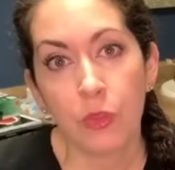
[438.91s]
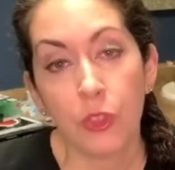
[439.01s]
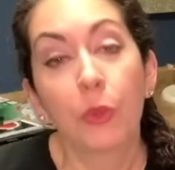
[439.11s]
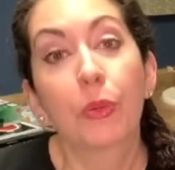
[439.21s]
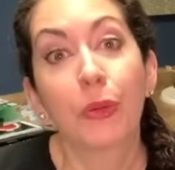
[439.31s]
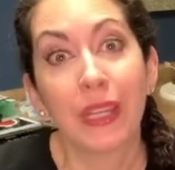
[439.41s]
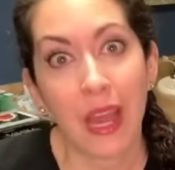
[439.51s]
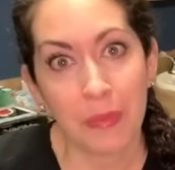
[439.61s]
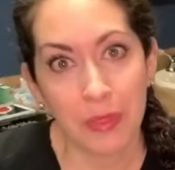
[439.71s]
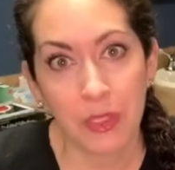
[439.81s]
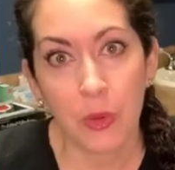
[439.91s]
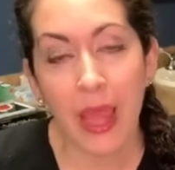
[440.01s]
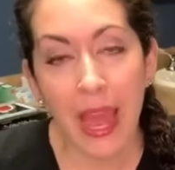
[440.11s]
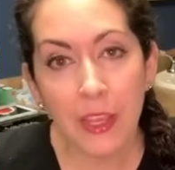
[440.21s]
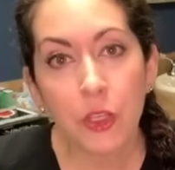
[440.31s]
your pre-op. So
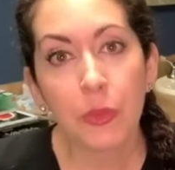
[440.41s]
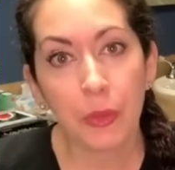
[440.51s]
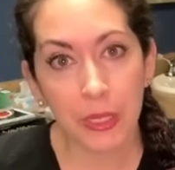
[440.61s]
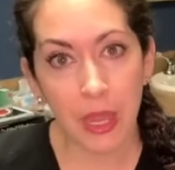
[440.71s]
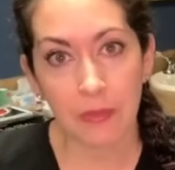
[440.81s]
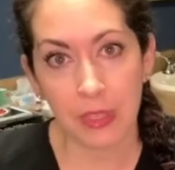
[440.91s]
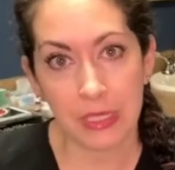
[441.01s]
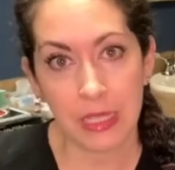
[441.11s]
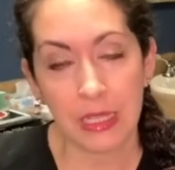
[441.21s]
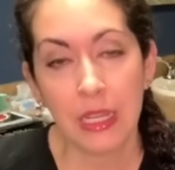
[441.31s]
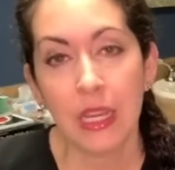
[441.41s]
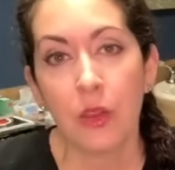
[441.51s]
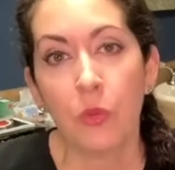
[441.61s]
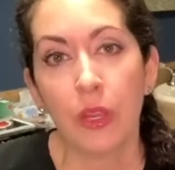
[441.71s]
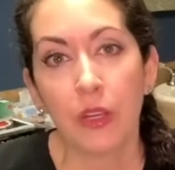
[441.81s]
at your pre-op visit,
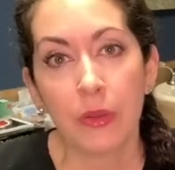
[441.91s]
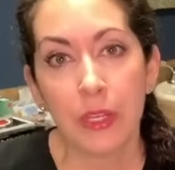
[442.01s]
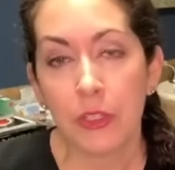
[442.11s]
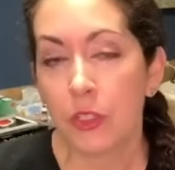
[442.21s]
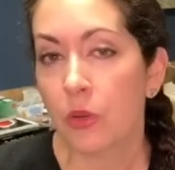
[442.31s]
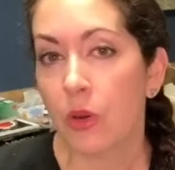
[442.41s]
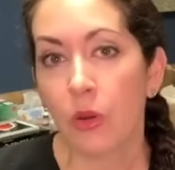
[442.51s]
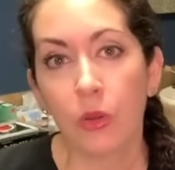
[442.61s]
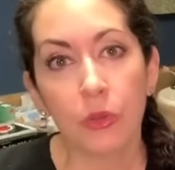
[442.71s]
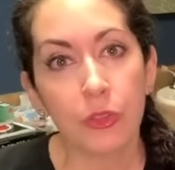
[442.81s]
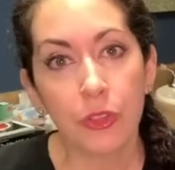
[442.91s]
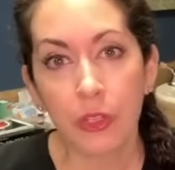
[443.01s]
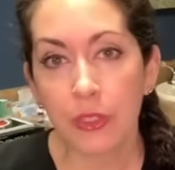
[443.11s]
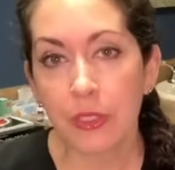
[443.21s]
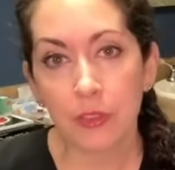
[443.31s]
we're going to do a whole
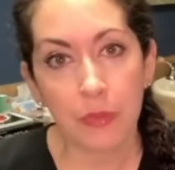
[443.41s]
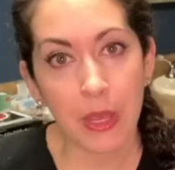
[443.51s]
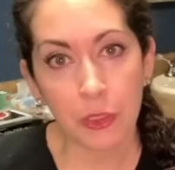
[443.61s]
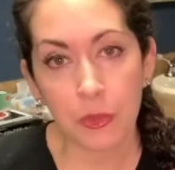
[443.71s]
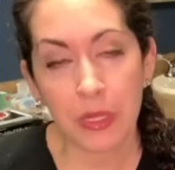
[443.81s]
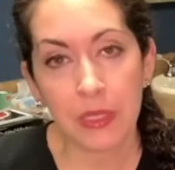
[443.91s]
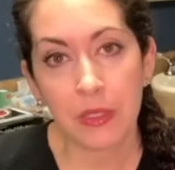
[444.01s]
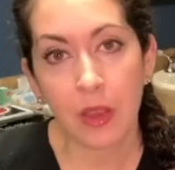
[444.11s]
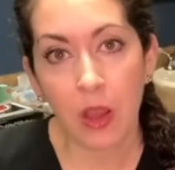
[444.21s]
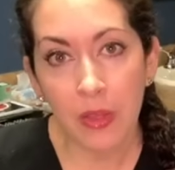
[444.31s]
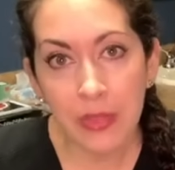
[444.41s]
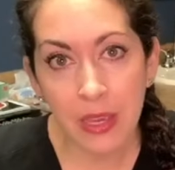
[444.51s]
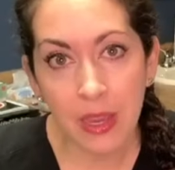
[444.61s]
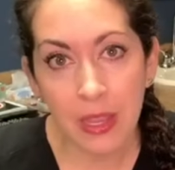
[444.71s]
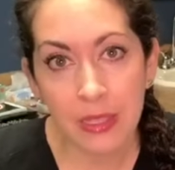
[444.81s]
series of measurements on the
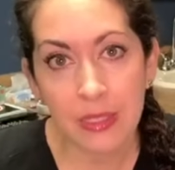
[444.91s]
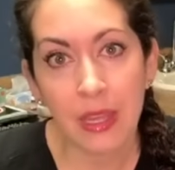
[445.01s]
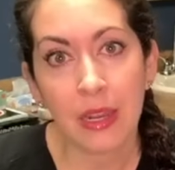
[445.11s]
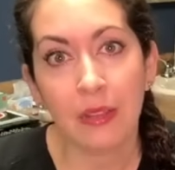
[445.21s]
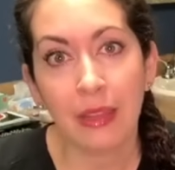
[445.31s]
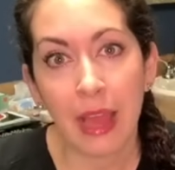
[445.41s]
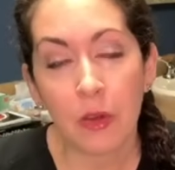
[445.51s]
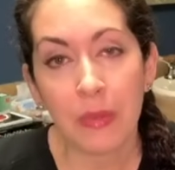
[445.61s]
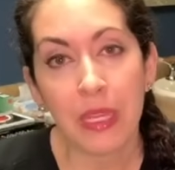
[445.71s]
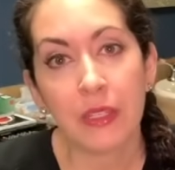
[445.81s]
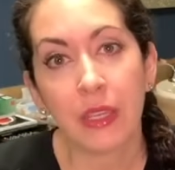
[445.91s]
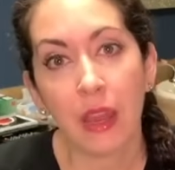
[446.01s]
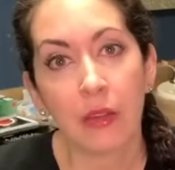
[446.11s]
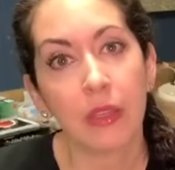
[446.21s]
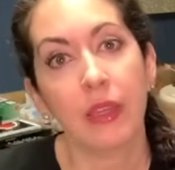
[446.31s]
eyes that allow me to
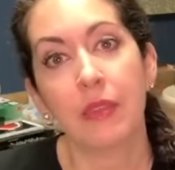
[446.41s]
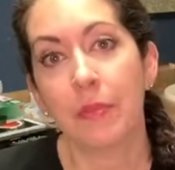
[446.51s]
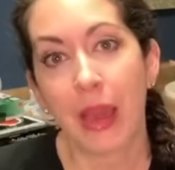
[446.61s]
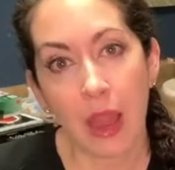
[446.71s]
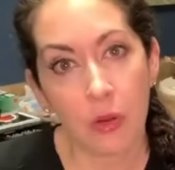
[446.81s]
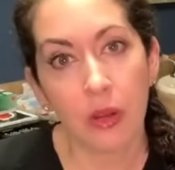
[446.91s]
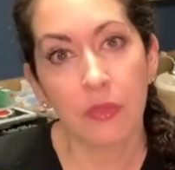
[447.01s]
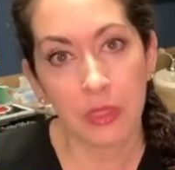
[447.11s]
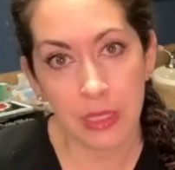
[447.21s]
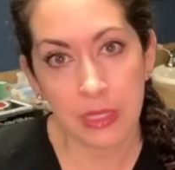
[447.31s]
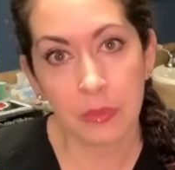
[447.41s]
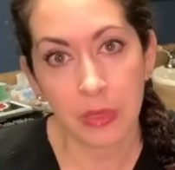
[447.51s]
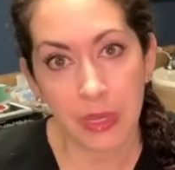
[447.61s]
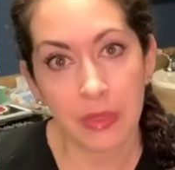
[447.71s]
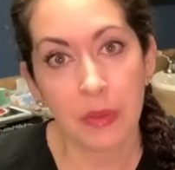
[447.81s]
calculate the power of the lens
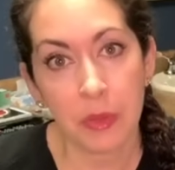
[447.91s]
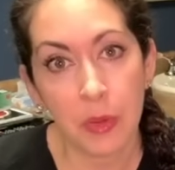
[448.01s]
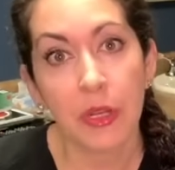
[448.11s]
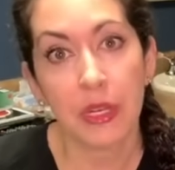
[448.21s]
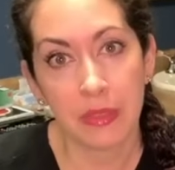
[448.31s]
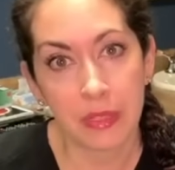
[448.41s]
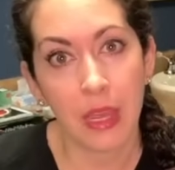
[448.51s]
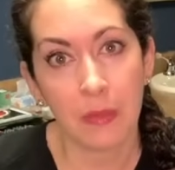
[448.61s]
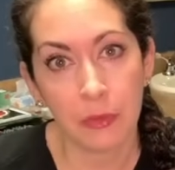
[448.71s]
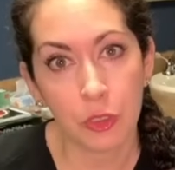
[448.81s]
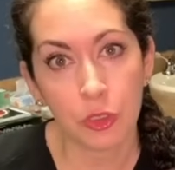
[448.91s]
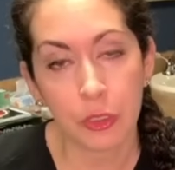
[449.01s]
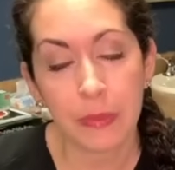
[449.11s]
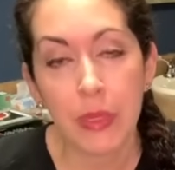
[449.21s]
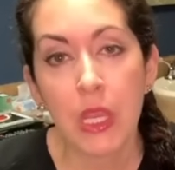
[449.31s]
implant that I'm going to put in at the time of
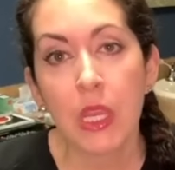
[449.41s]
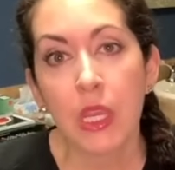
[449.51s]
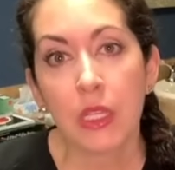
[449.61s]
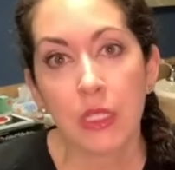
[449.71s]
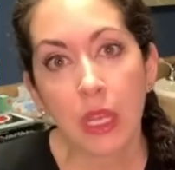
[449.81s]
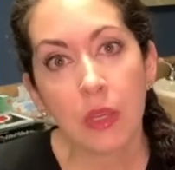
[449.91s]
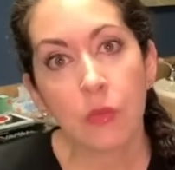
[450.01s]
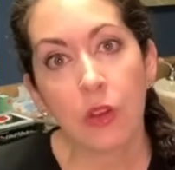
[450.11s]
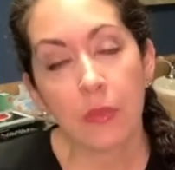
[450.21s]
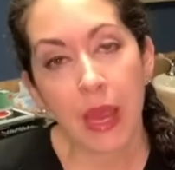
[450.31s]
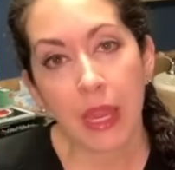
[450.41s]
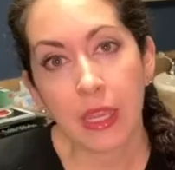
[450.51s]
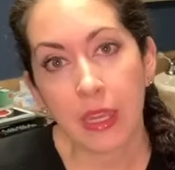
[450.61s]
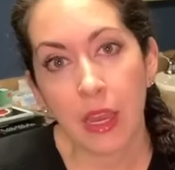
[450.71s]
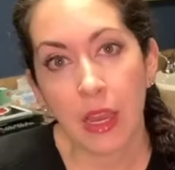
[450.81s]
surgery. In a second, we'll go back
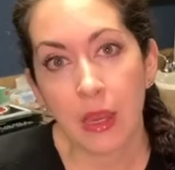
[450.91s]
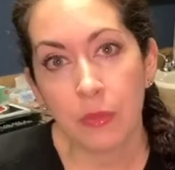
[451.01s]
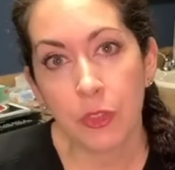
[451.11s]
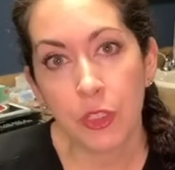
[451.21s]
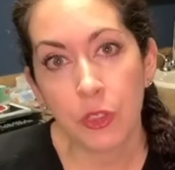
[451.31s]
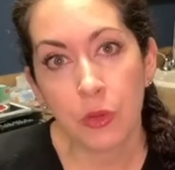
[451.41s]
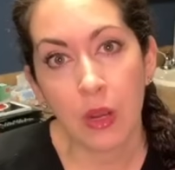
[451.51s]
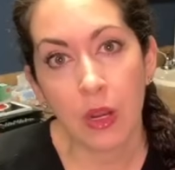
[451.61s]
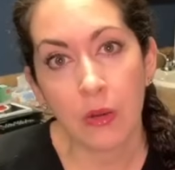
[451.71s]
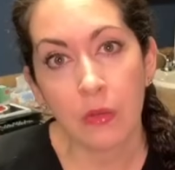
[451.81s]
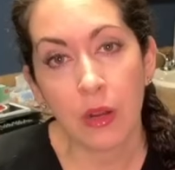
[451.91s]
to our